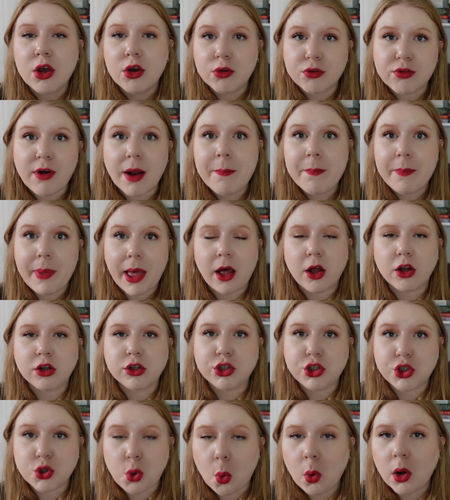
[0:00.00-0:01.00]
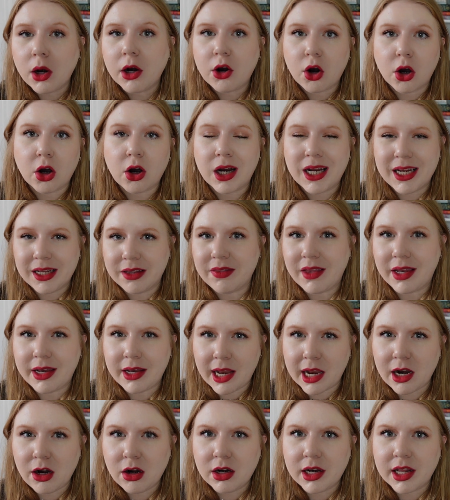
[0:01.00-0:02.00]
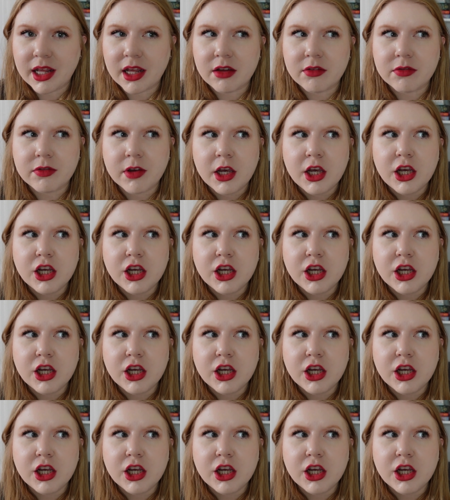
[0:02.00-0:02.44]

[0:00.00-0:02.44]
from Belle toward her in the narrative,